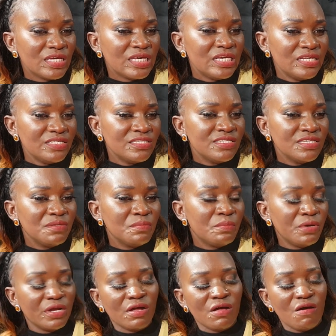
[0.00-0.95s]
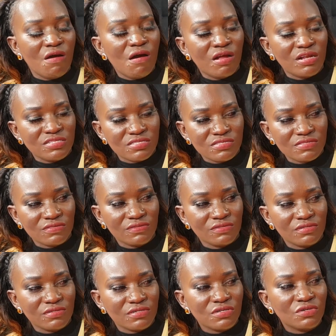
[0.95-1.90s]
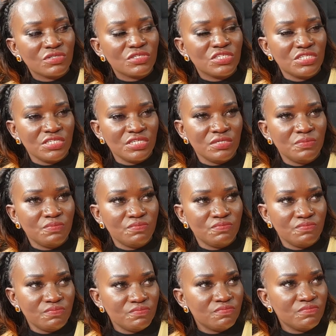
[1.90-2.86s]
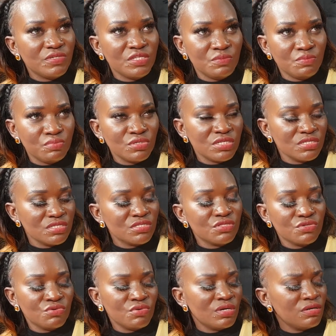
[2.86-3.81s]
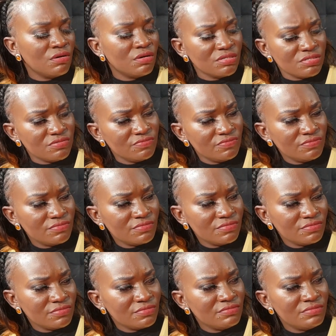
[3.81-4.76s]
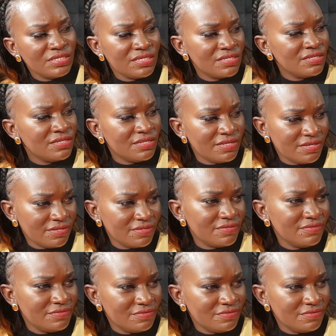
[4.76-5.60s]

it did break our hearts. Mm-hmm. She, it put us through a lot. Mm-hmm. Me and Lillian.